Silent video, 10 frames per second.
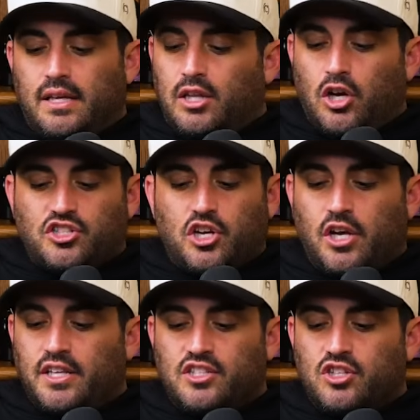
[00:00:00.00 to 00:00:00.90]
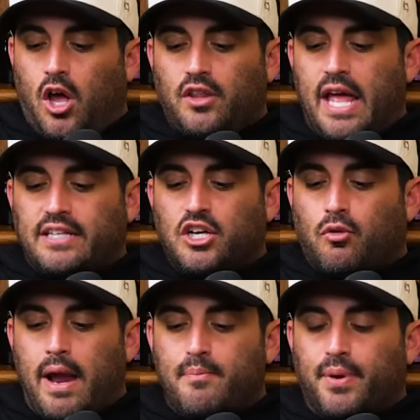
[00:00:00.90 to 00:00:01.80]
He looks good. This is all. That's a
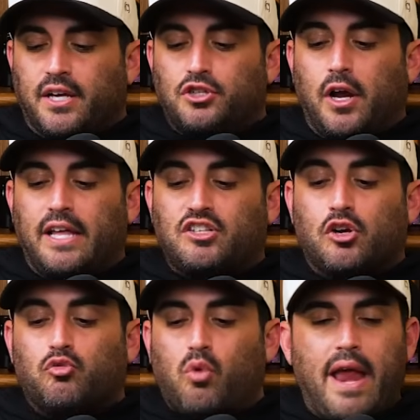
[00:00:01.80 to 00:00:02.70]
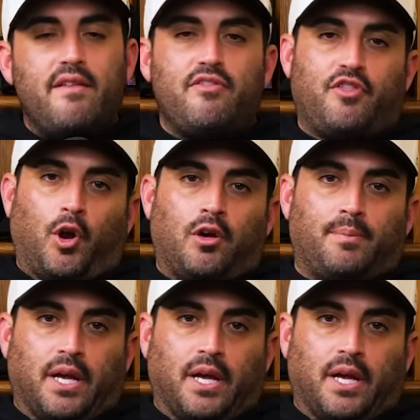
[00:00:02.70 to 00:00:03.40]
great picture. It's a great third